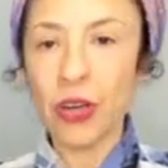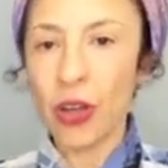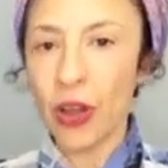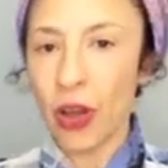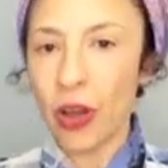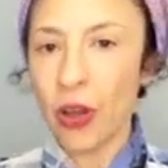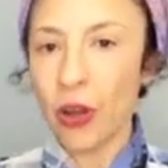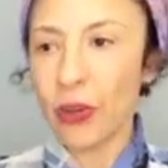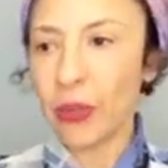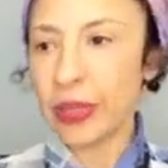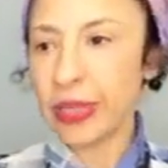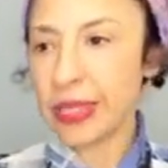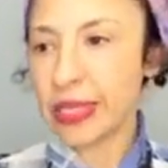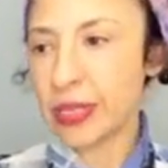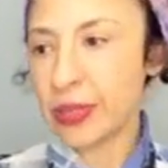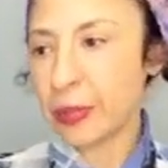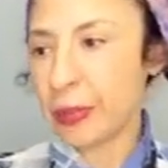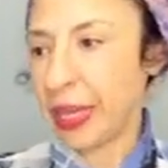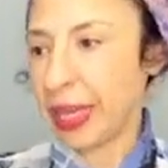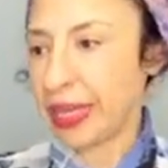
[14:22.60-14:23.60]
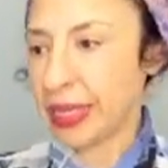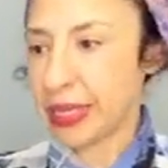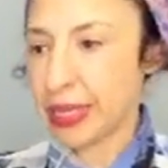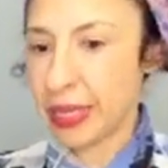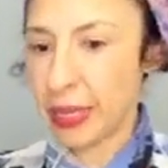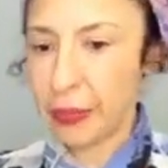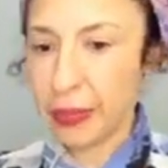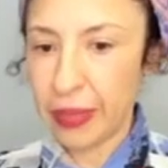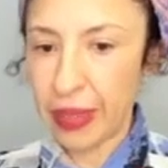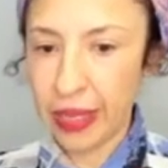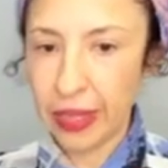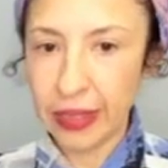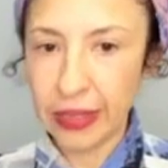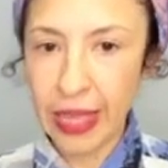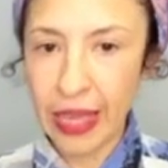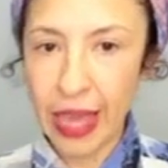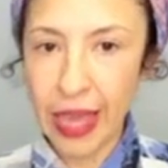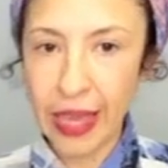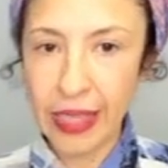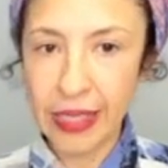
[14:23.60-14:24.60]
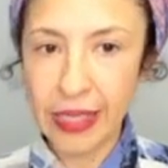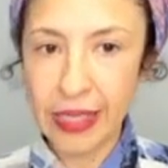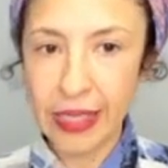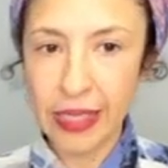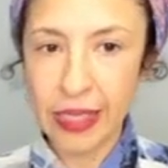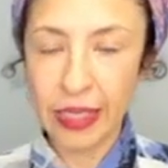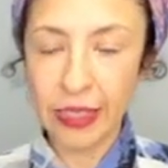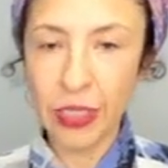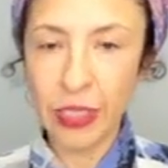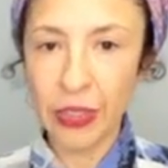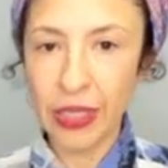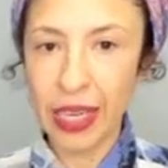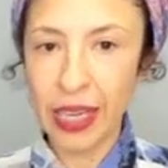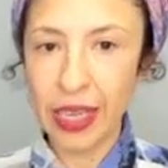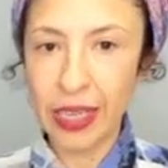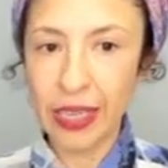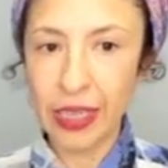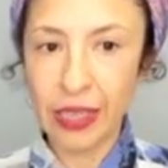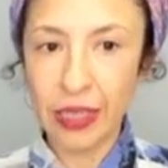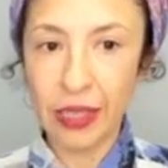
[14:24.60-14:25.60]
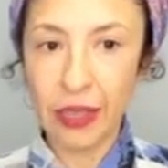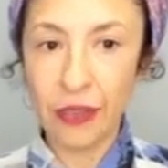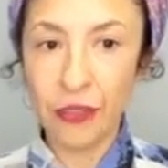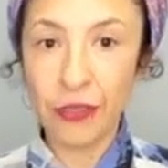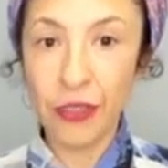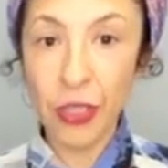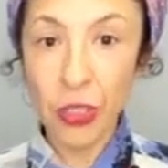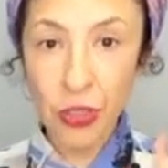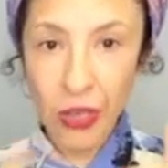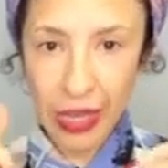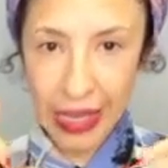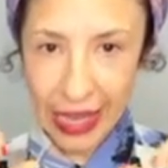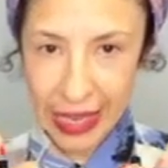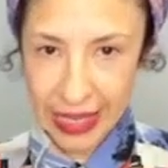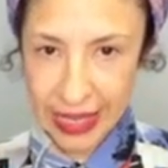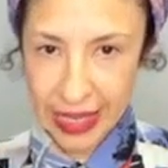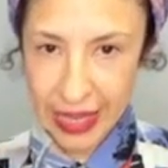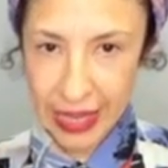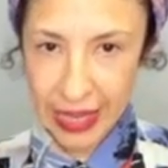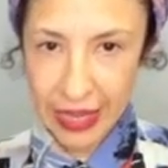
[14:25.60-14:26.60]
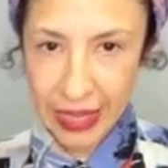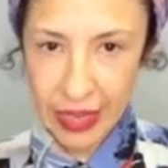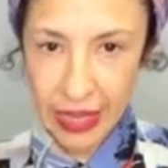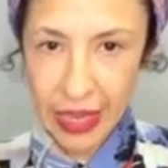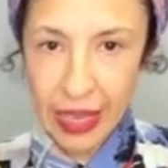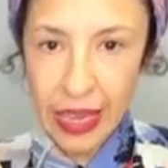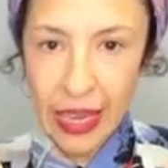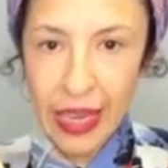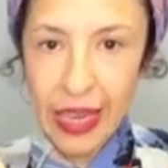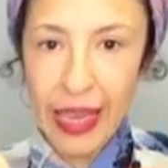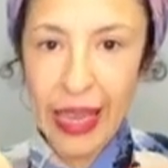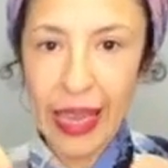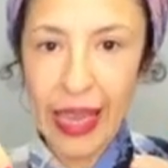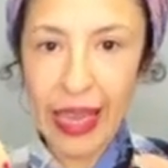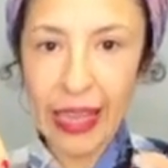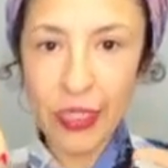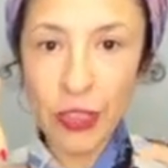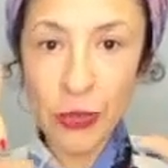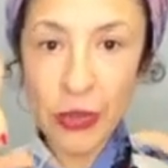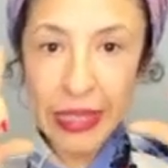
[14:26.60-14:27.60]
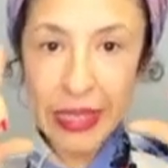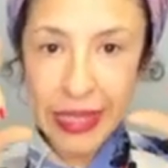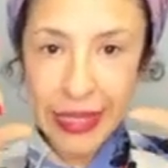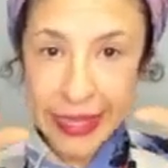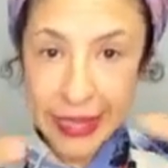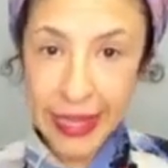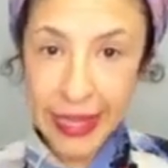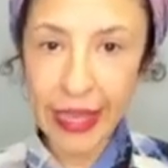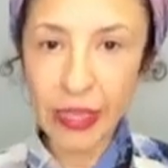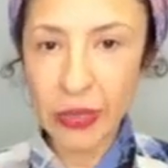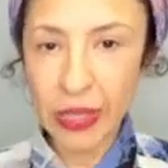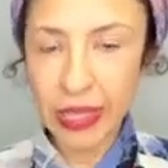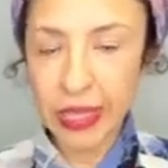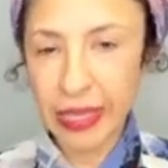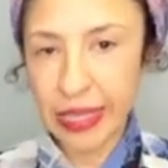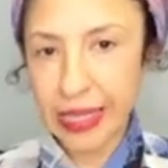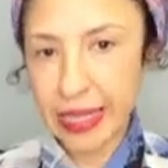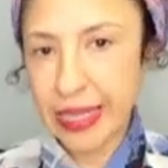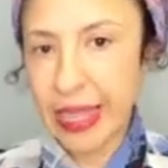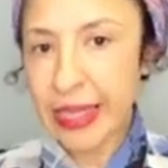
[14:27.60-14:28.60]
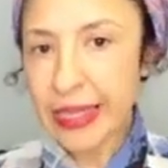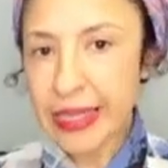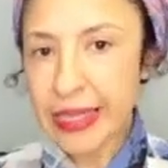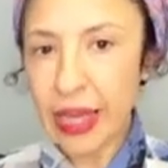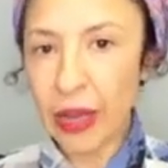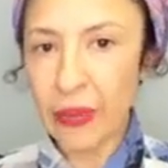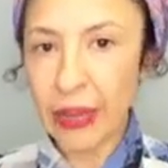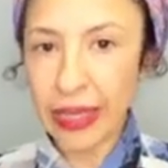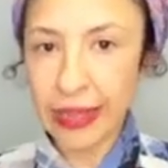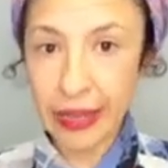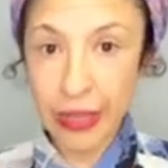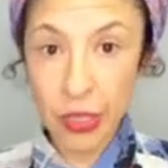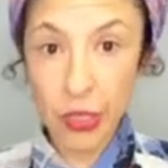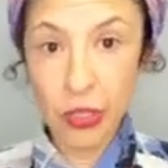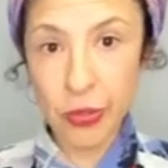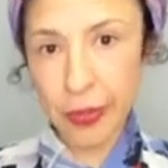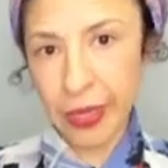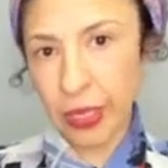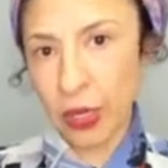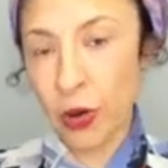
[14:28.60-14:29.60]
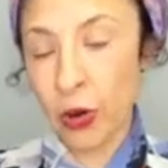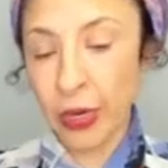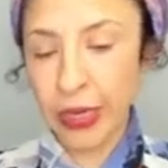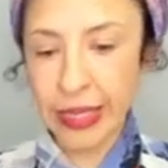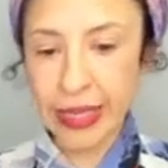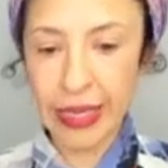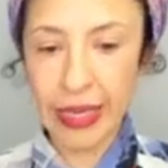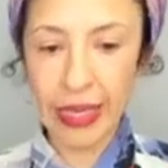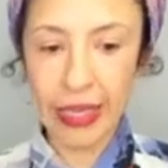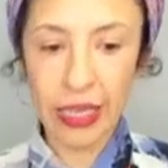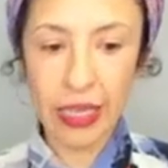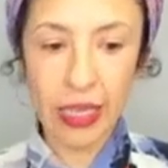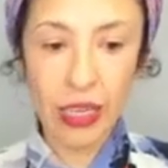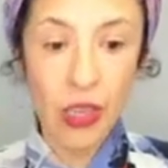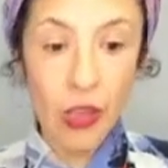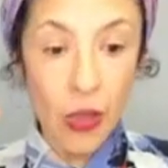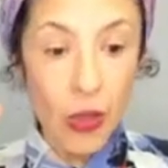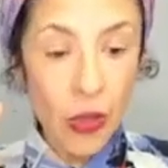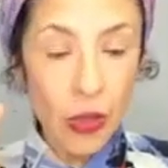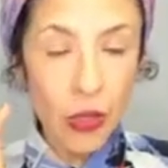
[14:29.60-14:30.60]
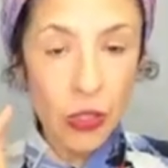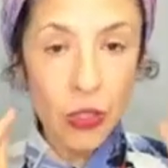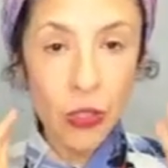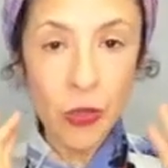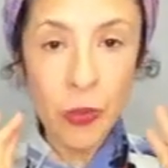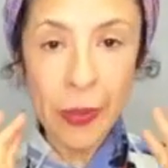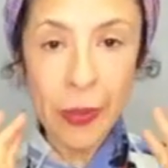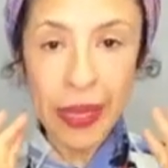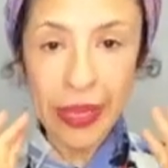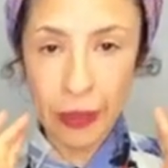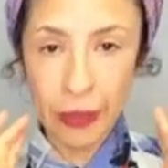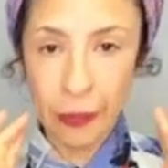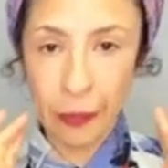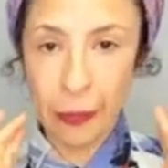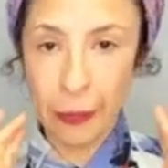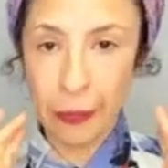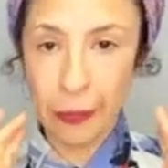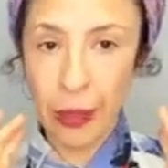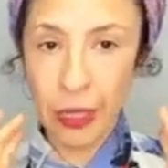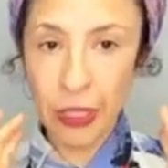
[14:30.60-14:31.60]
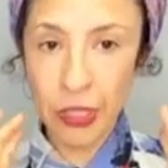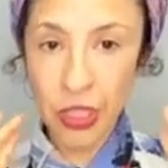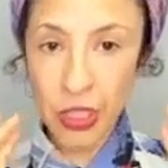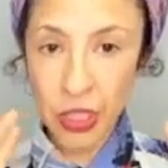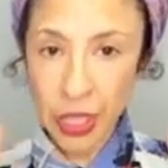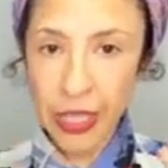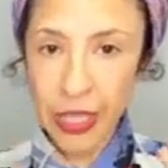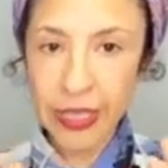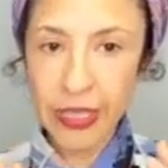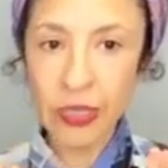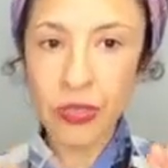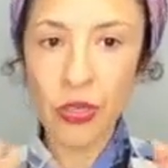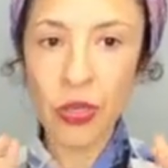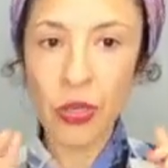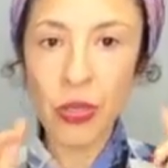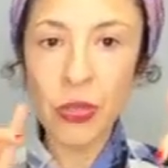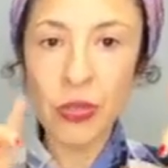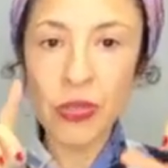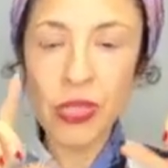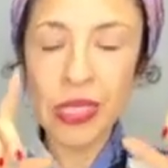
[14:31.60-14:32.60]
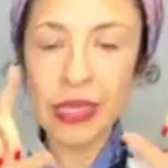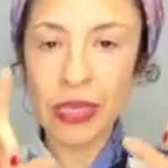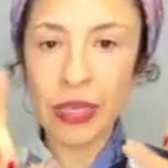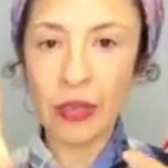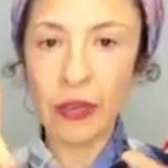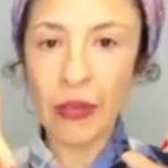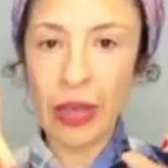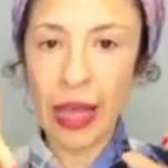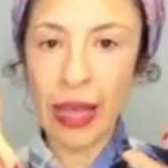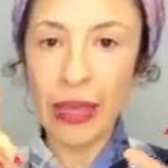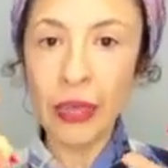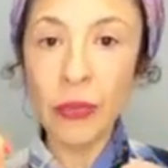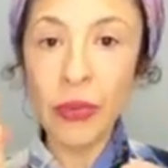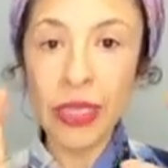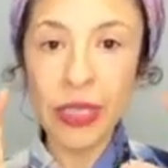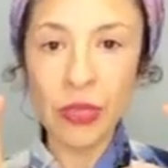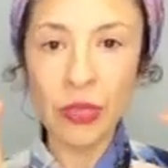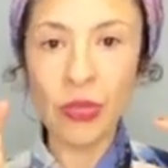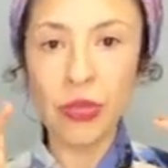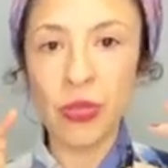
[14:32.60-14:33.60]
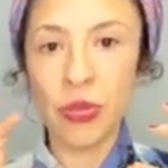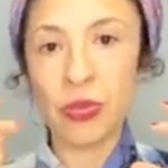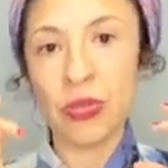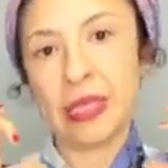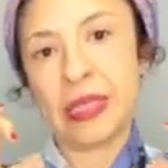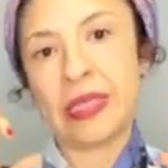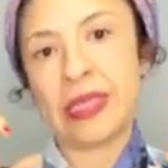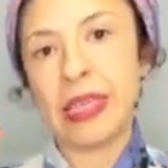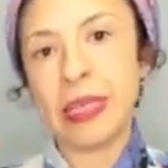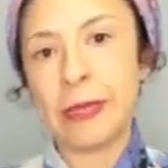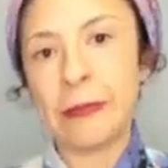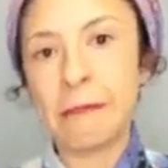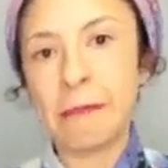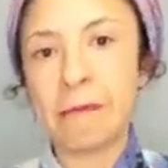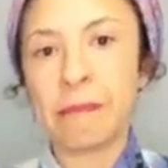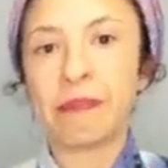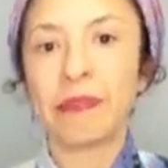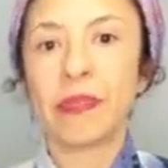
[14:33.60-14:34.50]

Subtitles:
goal is to make something that you can visualize it and you understand what it is. That's how I teach in my course. Like, you make a shirt, so you see, I want you to see